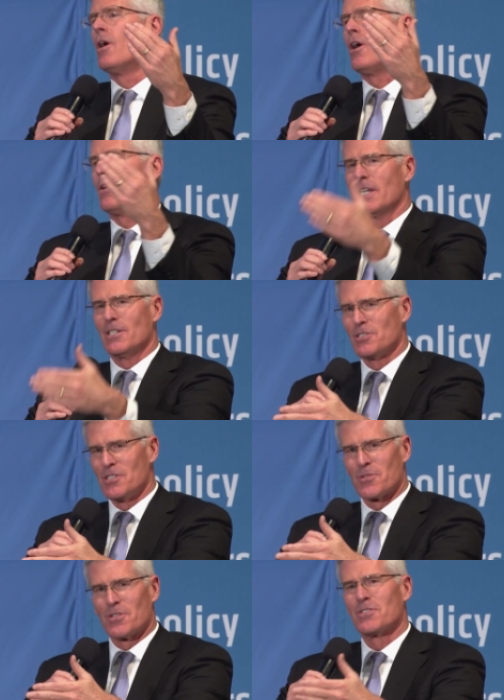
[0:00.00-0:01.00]
all energy
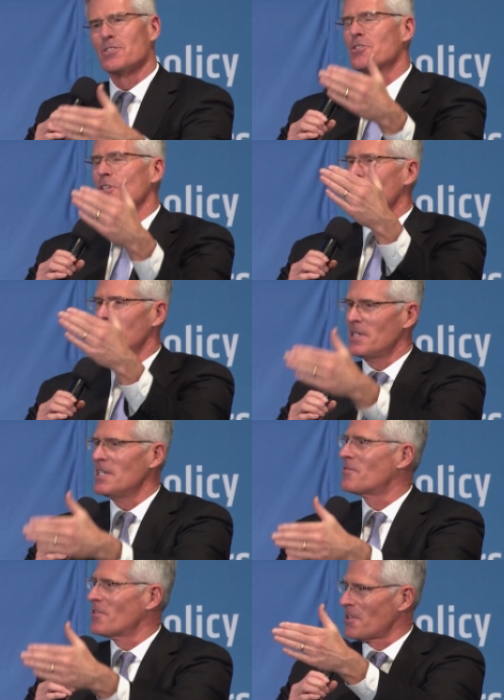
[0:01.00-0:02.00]
sources should
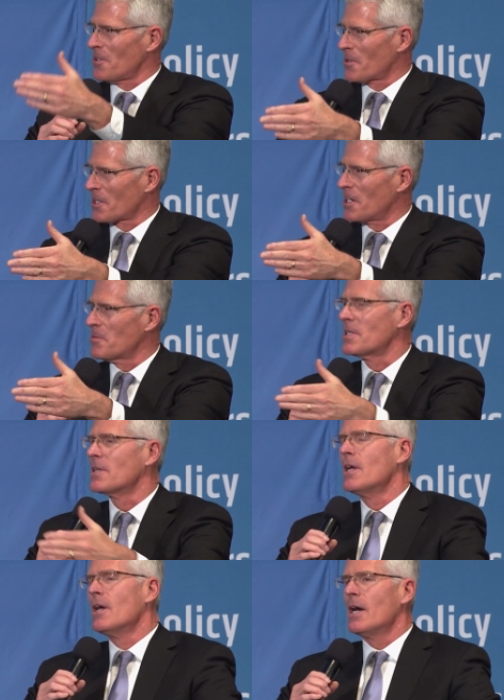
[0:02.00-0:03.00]
compete for the lower carbon
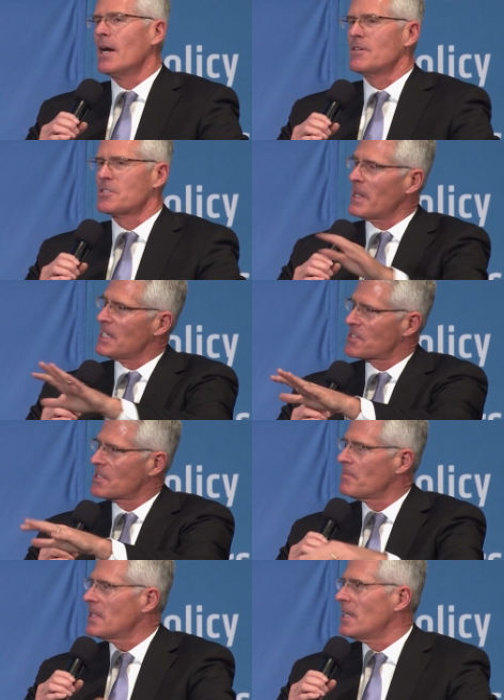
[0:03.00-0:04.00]
uh, space
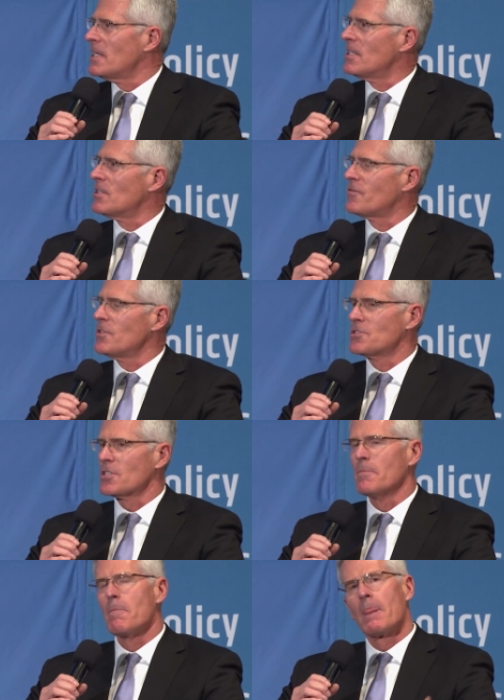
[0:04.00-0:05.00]
in, in the
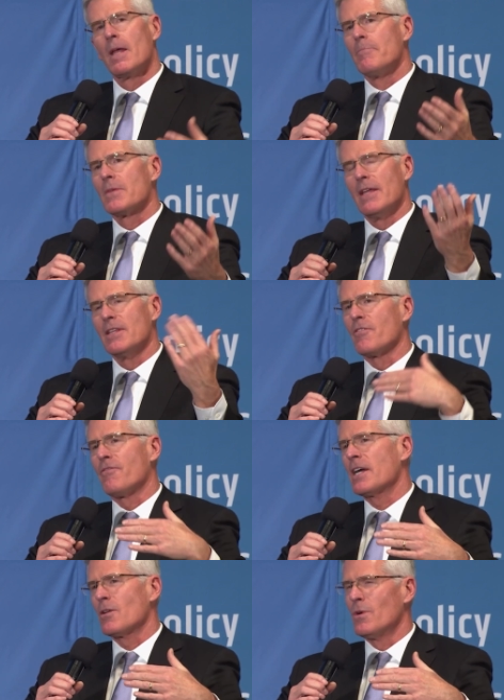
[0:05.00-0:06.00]
future. And then the
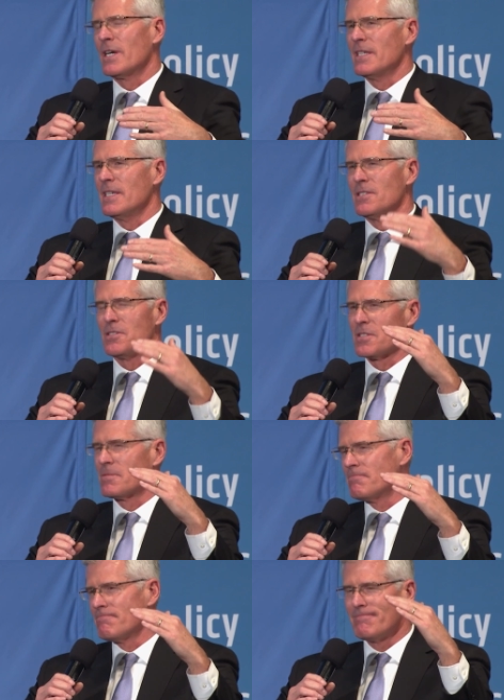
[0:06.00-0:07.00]
final one is
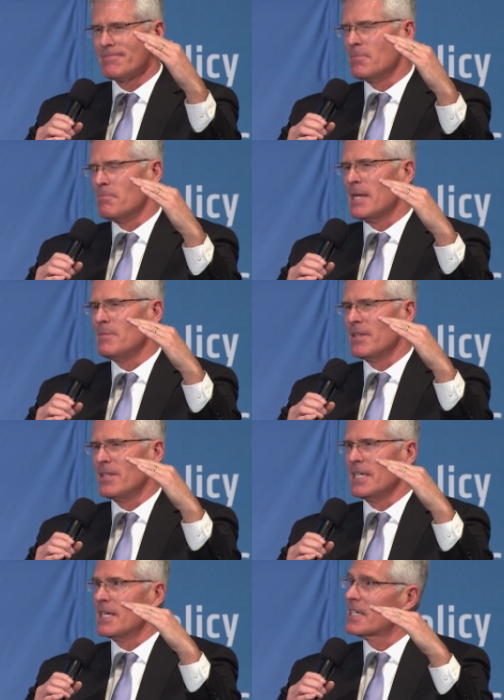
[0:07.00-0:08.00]
maybe
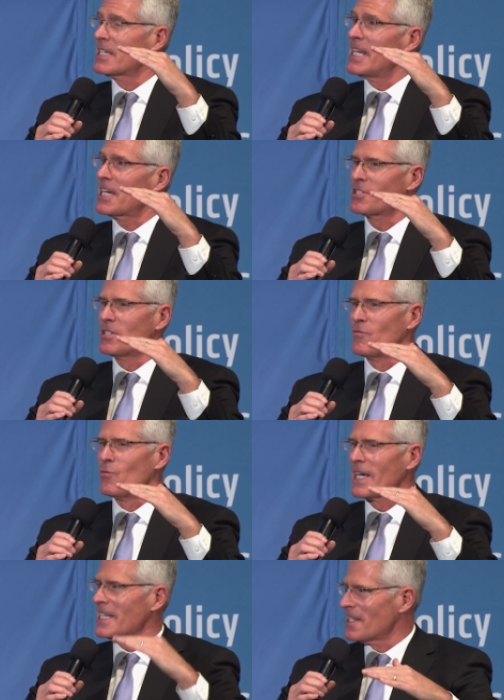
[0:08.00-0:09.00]
the connection
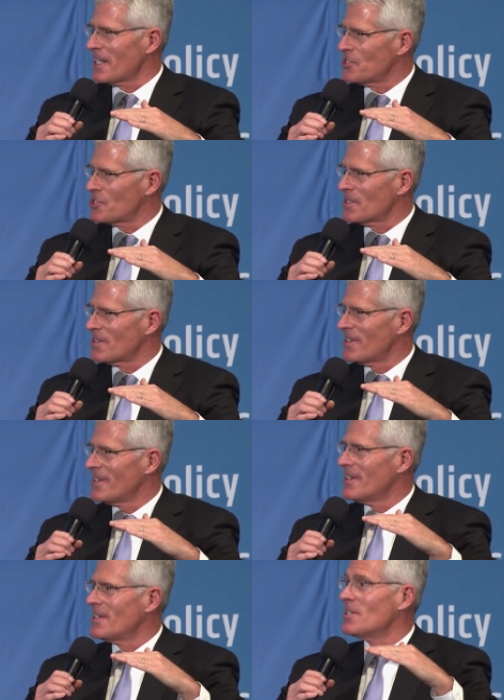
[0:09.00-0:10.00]
of regulation
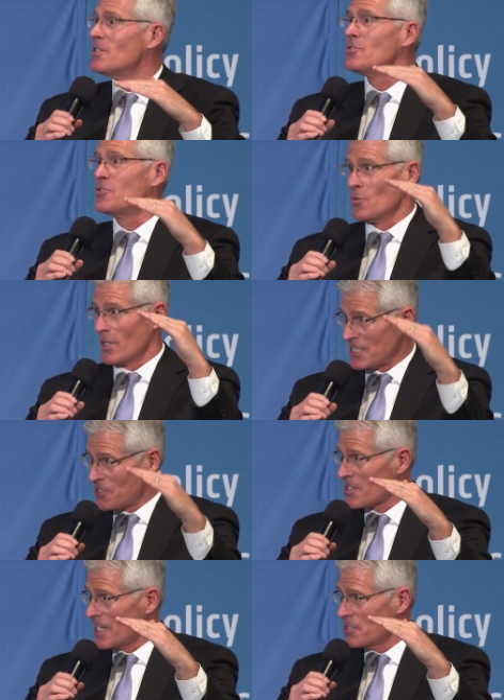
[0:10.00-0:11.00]
to
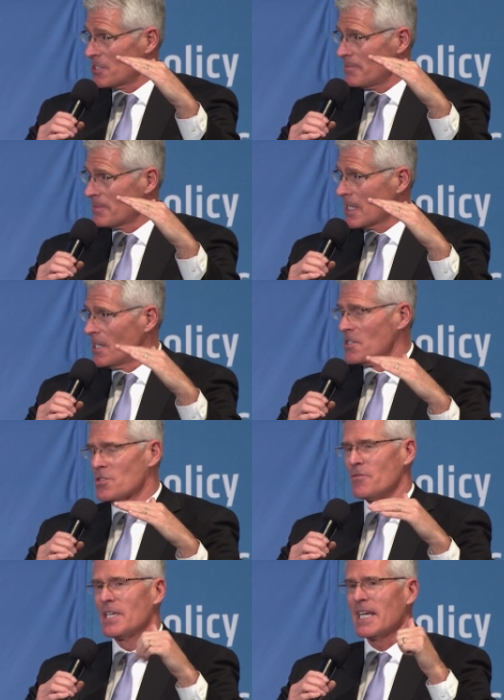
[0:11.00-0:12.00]
legislation. So
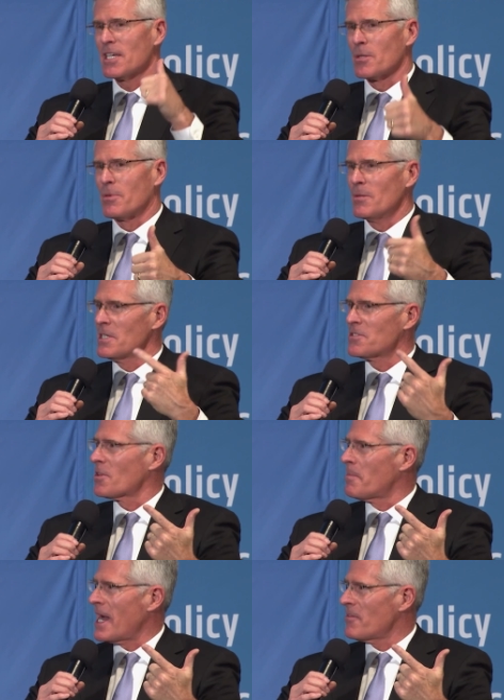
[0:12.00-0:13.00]
if you can't get the permits or
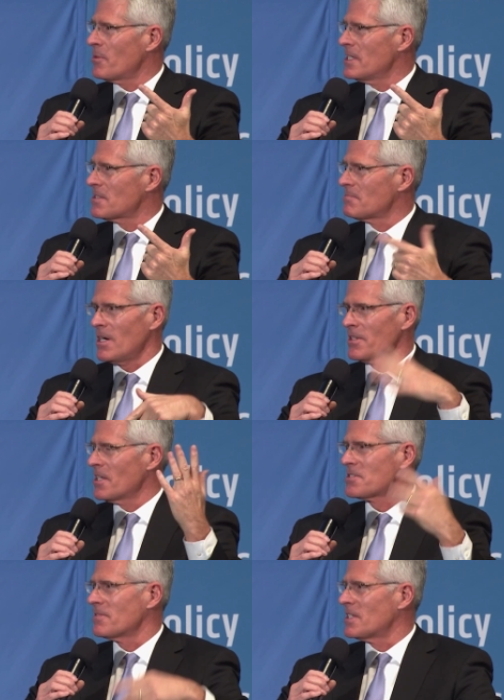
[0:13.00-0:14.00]
the pathways, all the
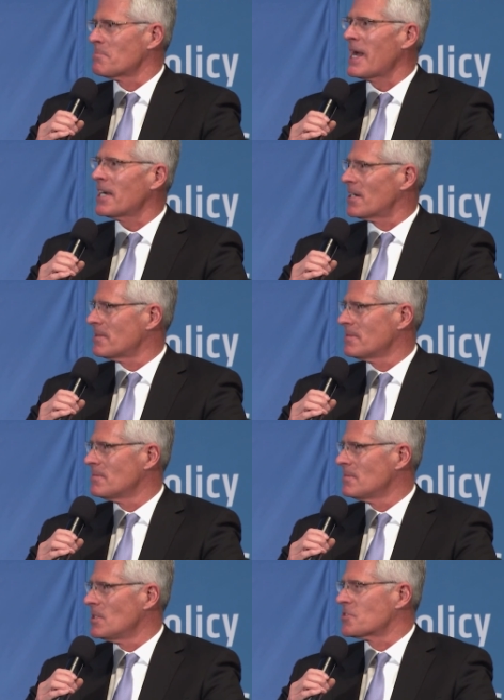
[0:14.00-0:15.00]
other stuff doesn't matter.
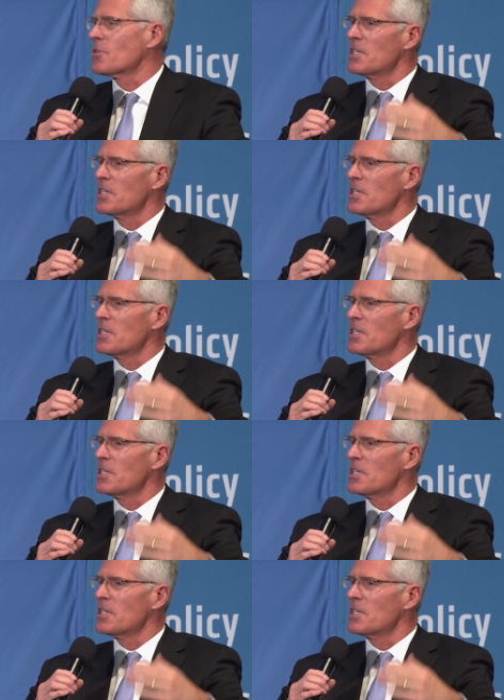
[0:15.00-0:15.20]
You know, so the